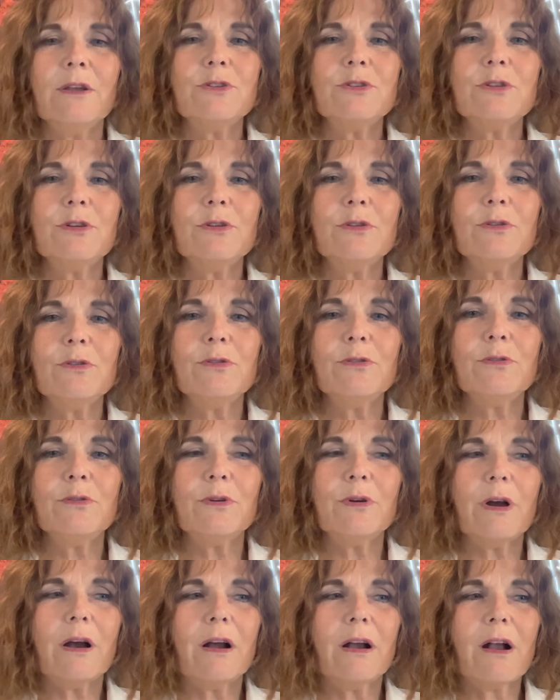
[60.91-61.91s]

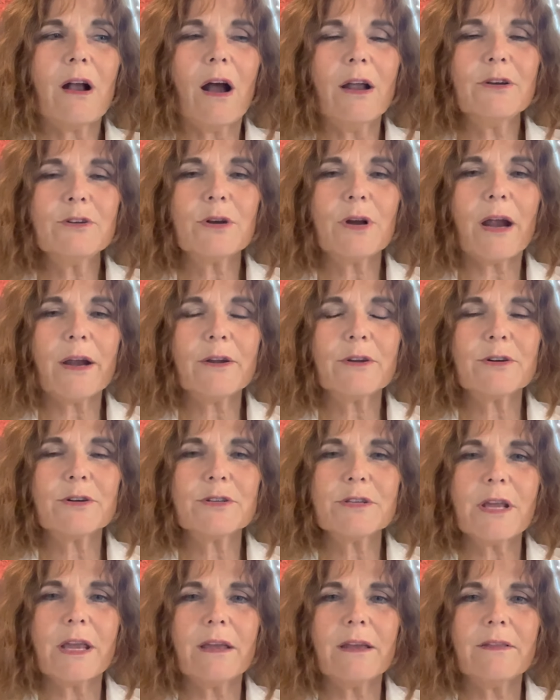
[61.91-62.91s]
to a contractor
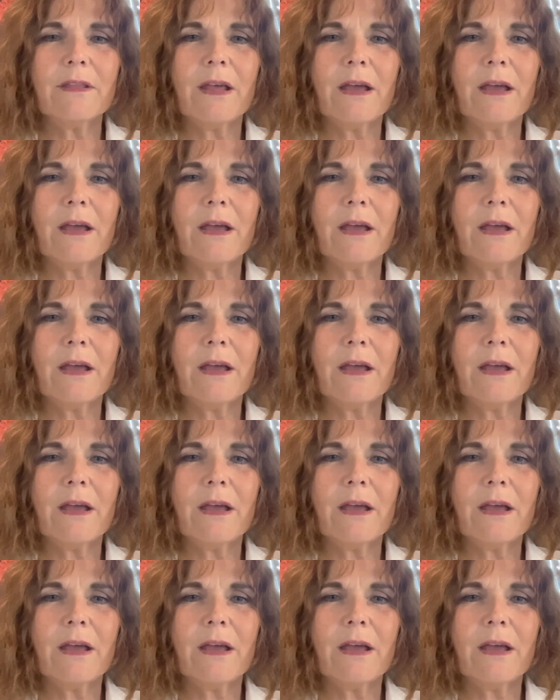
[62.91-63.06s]
saying